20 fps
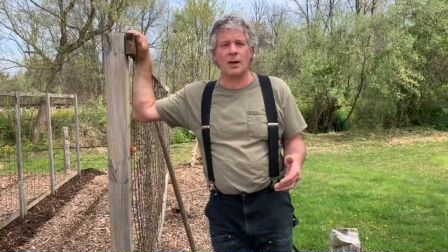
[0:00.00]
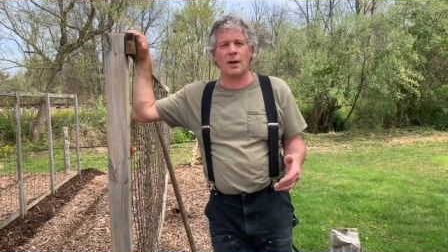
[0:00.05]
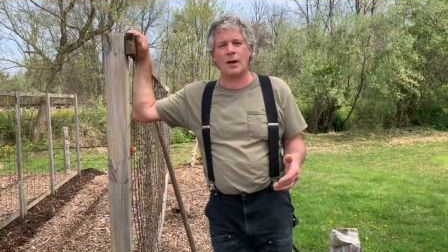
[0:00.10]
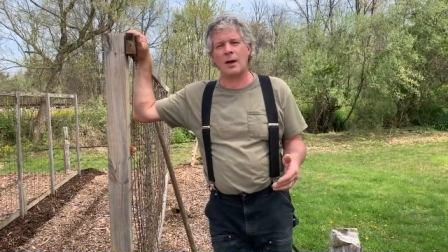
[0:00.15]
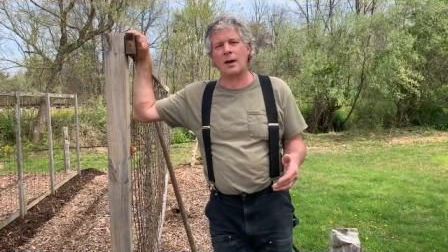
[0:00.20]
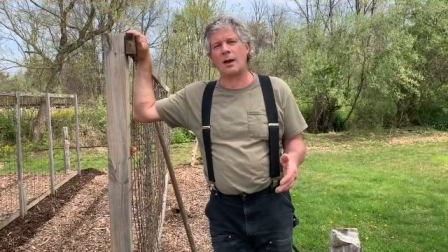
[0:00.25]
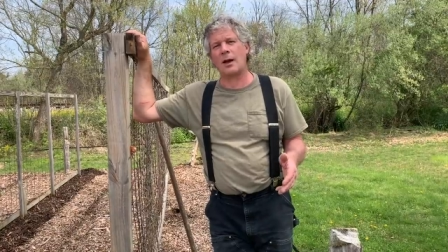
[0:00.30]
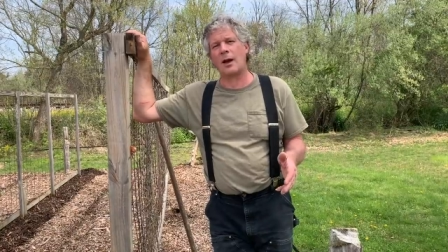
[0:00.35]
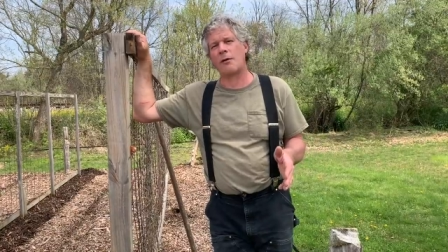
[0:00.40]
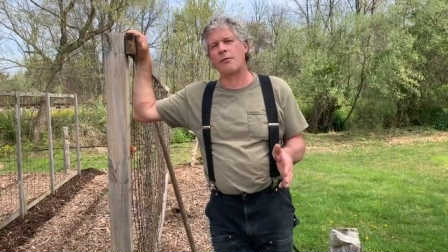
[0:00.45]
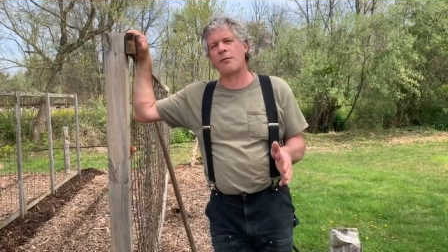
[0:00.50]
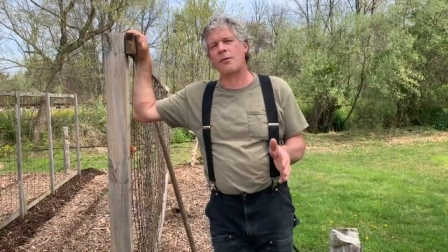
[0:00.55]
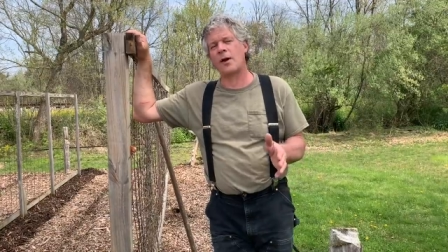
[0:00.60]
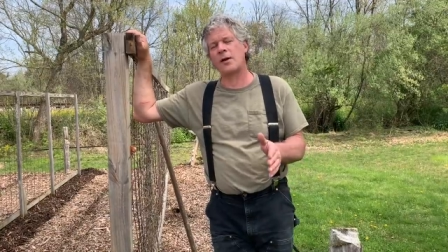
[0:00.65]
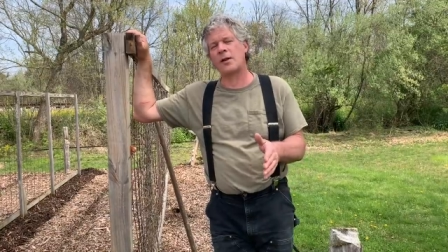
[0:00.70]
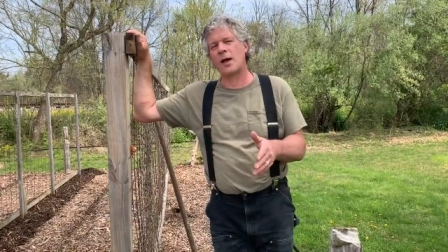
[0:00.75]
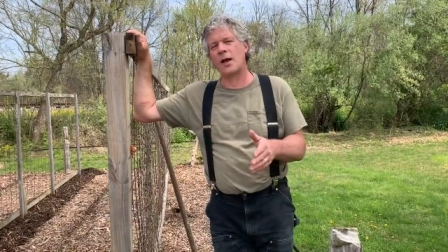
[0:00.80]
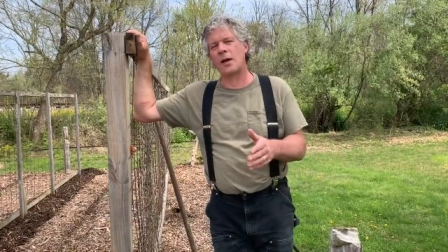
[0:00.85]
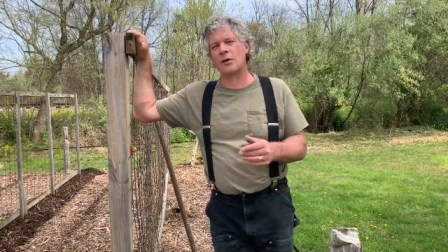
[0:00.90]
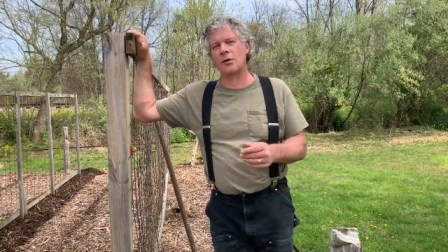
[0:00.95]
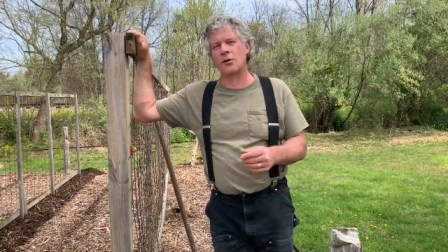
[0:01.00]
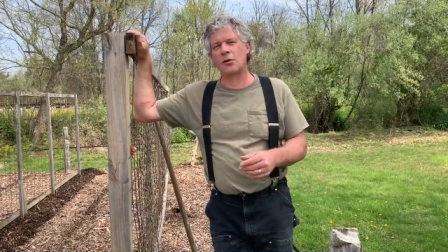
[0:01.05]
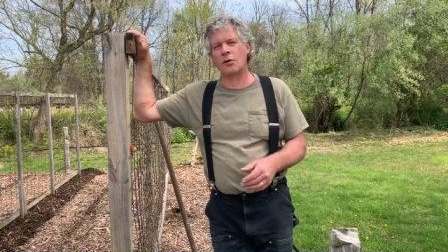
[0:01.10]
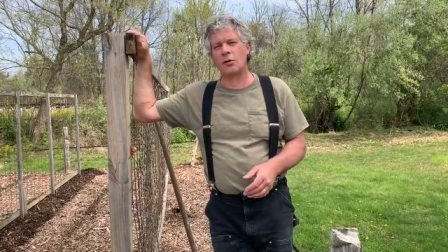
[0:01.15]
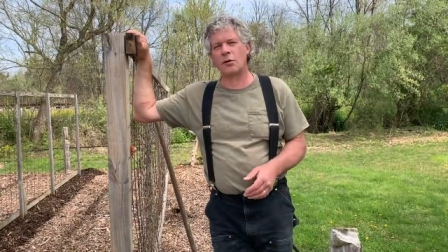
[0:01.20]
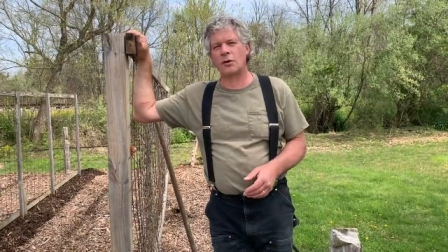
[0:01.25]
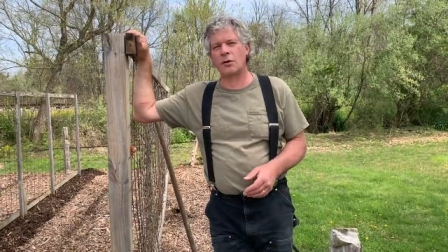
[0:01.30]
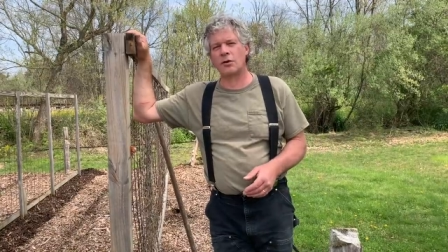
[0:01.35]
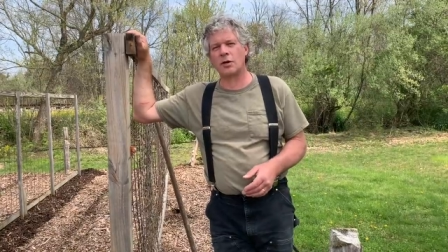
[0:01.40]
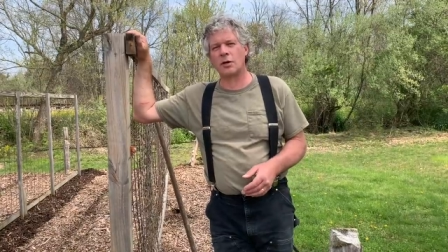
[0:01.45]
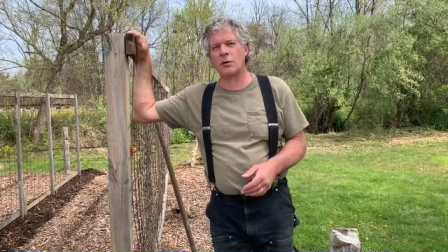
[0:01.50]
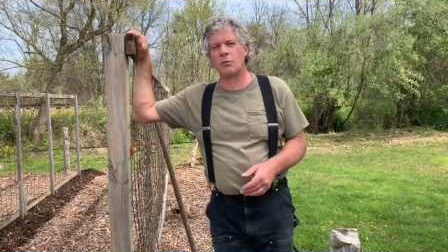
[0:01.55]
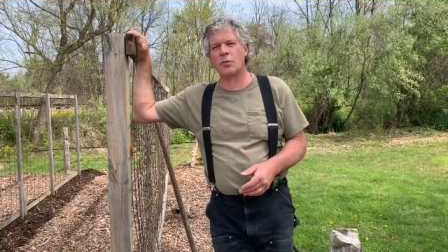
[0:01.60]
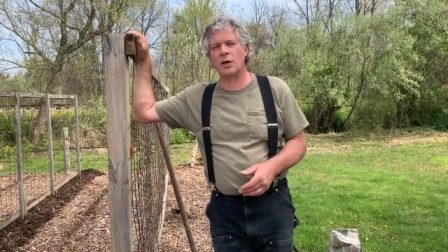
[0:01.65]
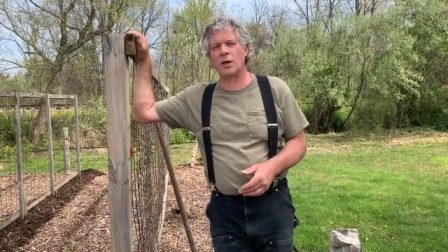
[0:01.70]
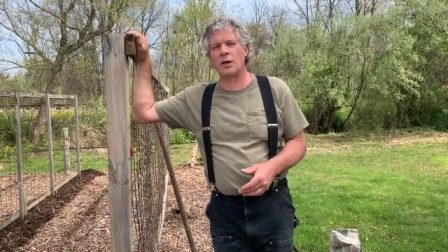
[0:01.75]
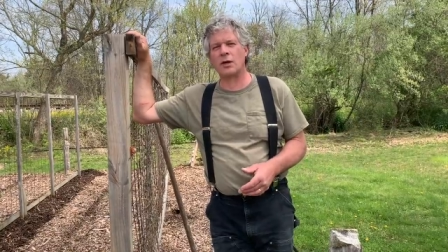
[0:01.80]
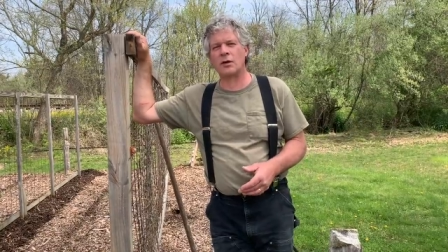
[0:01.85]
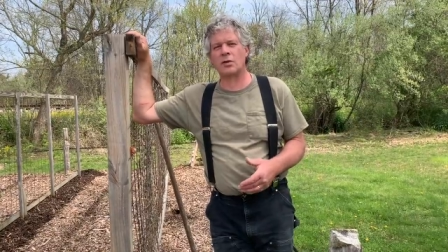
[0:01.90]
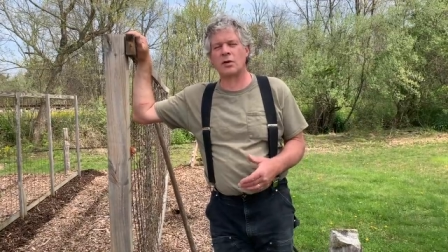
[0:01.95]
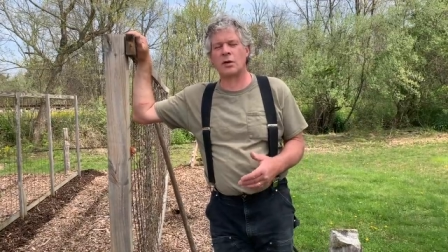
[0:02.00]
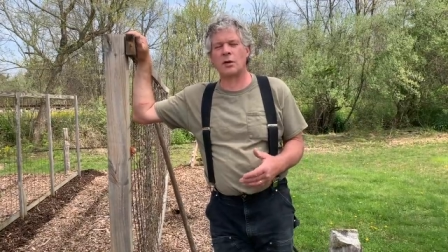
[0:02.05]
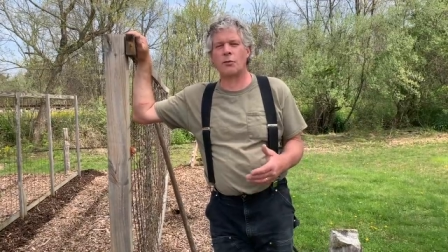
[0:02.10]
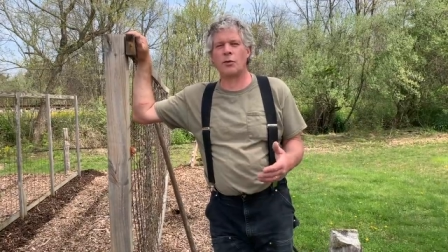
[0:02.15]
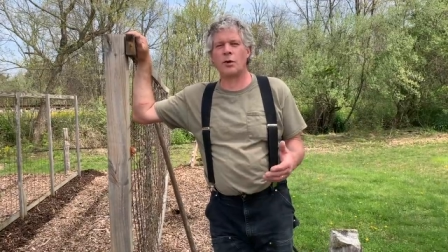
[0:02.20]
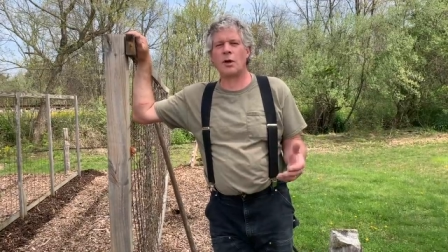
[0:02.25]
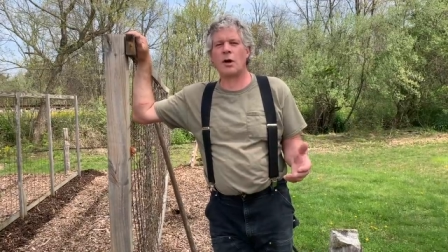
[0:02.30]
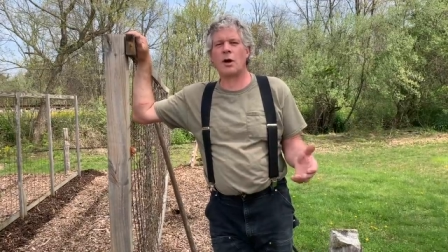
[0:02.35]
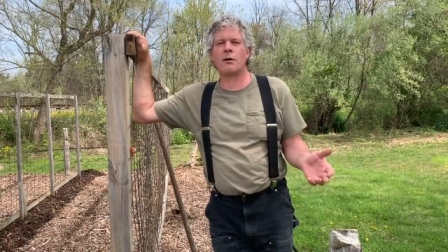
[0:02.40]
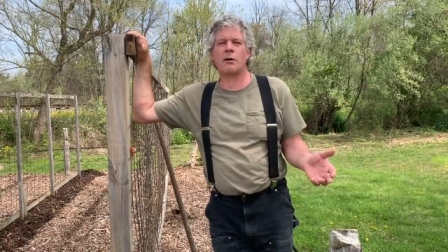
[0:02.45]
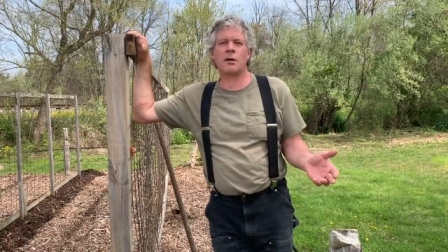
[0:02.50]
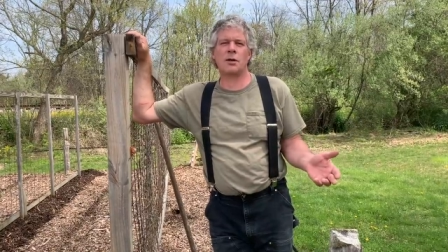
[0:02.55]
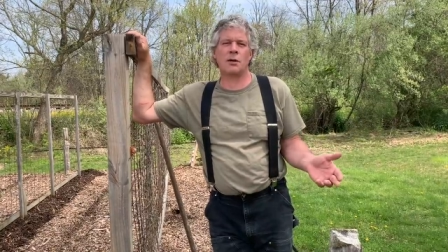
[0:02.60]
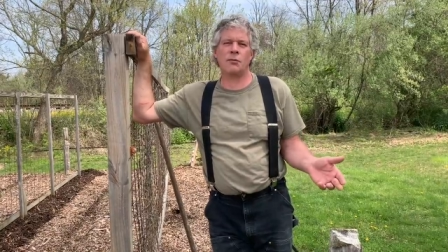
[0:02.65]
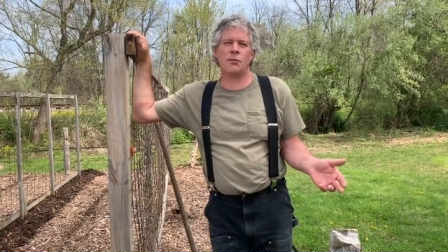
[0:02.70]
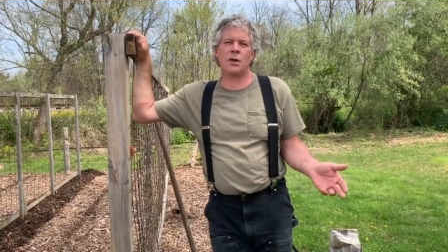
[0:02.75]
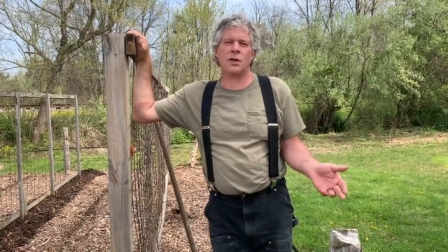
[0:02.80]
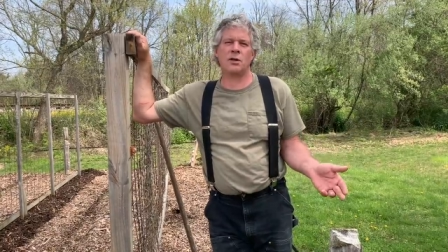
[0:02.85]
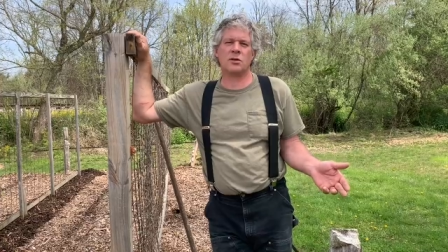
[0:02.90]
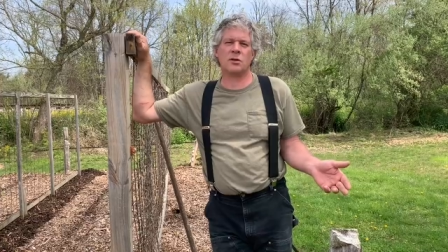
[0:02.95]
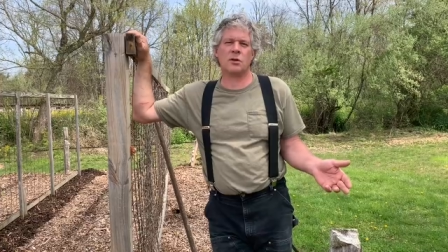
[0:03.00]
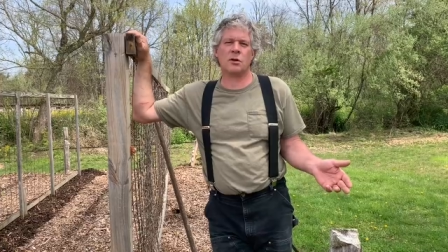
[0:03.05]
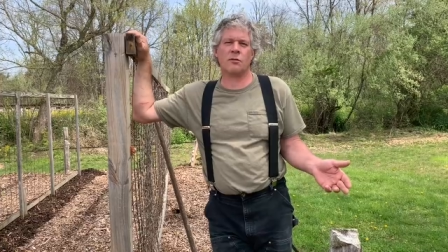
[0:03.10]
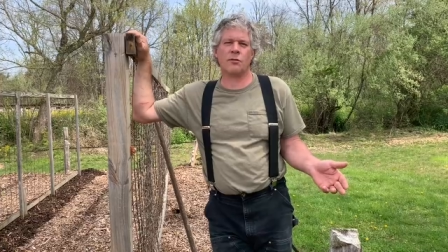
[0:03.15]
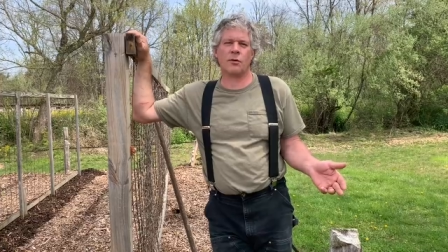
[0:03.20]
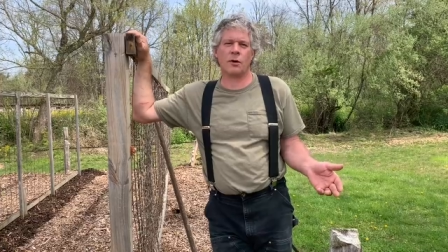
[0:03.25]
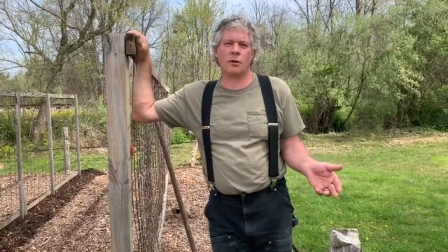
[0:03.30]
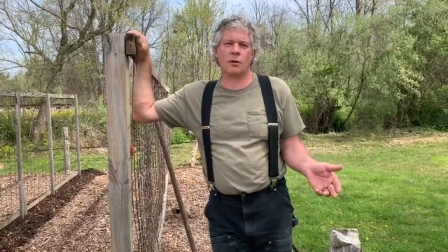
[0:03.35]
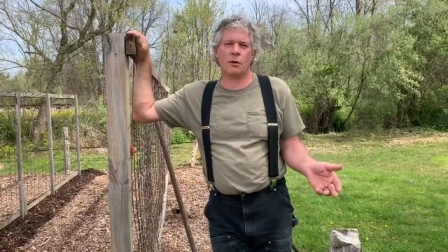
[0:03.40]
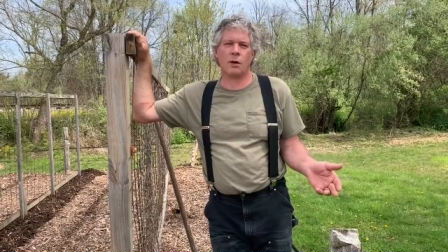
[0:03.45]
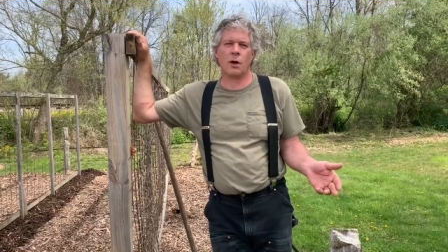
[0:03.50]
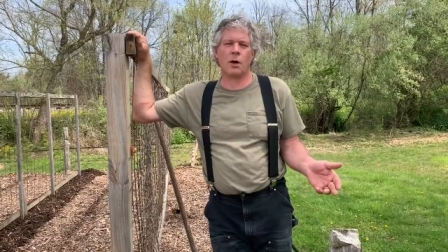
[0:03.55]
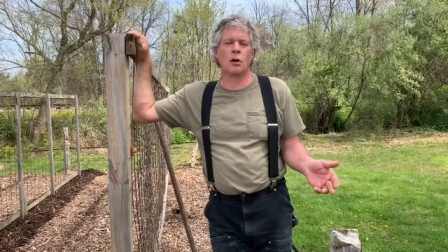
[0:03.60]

And I find that encouraging because here we are in the midst of a,